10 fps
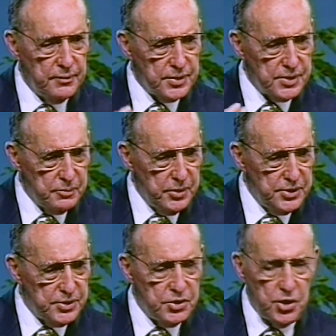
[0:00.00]
because the
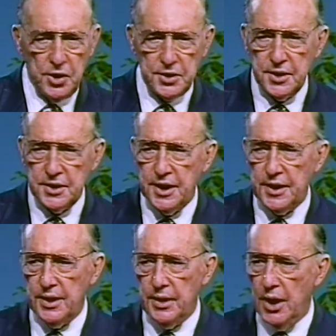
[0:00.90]
words jot and
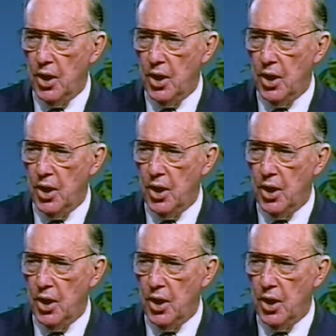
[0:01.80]
tittle